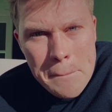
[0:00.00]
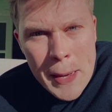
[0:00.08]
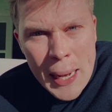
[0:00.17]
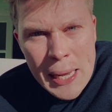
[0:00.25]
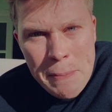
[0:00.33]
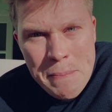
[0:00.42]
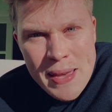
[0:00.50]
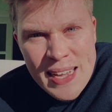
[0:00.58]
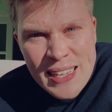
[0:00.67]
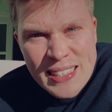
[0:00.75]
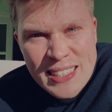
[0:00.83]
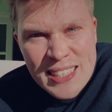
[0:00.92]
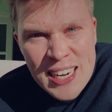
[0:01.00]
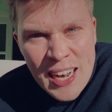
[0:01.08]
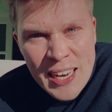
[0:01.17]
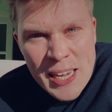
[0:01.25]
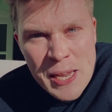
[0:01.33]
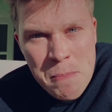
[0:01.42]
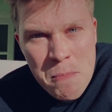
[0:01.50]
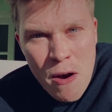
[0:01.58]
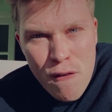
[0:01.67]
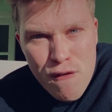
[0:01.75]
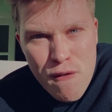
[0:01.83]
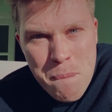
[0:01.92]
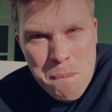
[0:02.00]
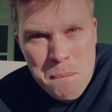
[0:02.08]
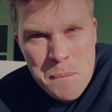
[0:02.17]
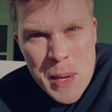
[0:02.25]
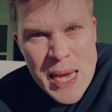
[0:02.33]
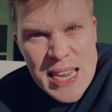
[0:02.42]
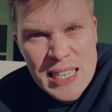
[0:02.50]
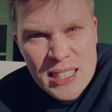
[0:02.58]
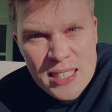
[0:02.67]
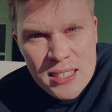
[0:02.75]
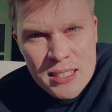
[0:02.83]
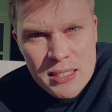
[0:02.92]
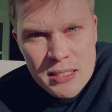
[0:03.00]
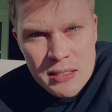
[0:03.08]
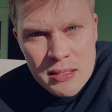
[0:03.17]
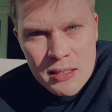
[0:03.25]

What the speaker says: piping time of peace,